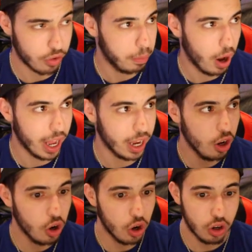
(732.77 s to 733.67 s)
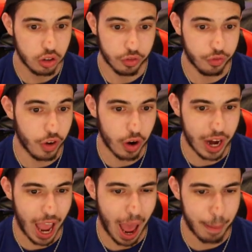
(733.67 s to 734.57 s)
But very
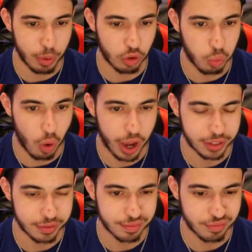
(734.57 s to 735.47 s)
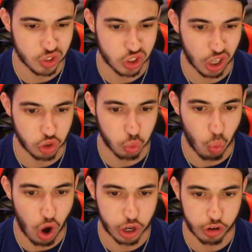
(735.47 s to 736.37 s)
happy with what Josh
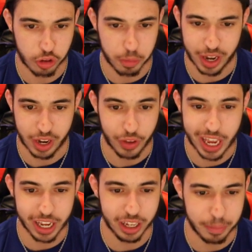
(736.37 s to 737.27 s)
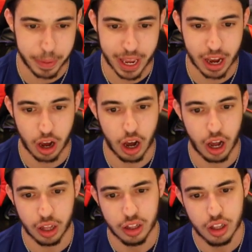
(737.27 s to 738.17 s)
Walker has been. If he could be
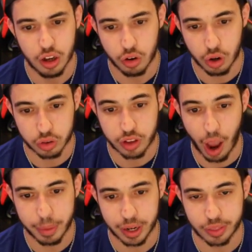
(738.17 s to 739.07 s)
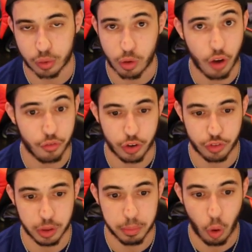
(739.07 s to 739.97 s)
a little diamond in the rough here for
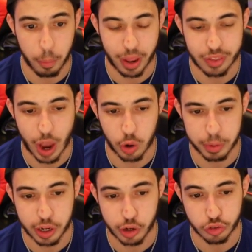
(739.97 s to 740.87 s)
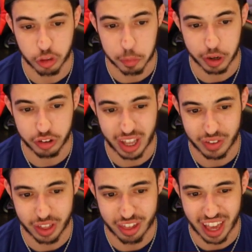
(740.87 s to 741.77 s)
the bullpen, that would be huge, especially to have
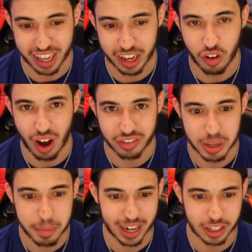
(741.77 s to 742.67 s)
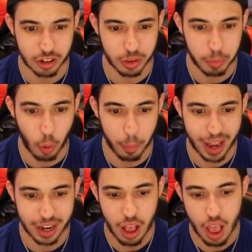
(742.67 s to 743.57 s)
a second lefty back there in the
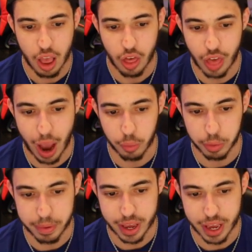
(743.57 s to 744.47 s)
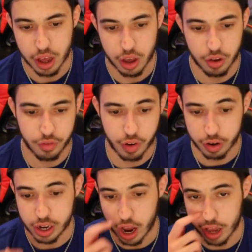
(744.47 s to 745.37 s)
bullpen. That would be
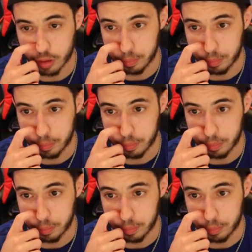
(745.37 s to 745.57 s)
very nice.